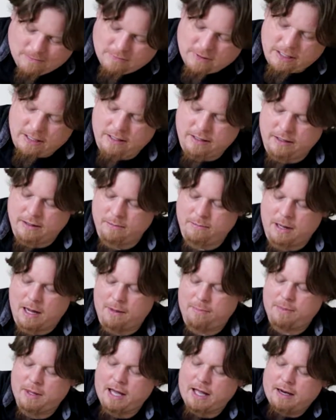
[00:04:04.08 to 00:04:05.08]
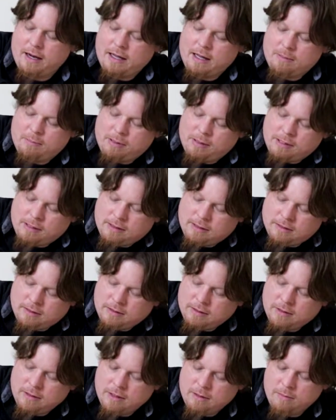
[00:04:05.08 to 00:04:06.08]
Pop that up.
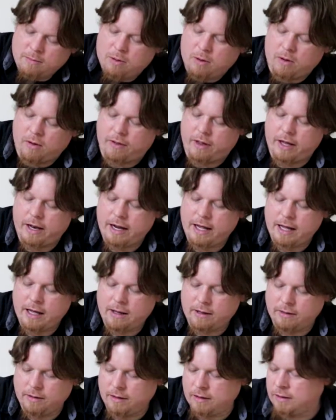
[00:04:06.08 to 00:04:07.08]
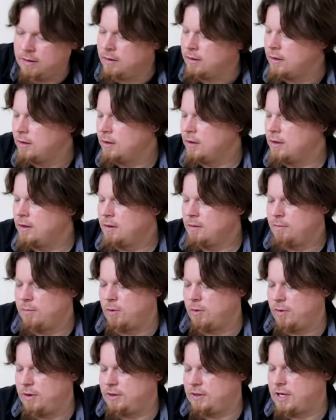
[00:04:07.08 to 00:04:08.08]
Pull that out.
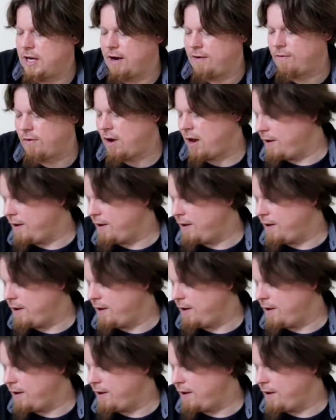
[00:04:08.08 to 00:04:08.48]
Pull this cover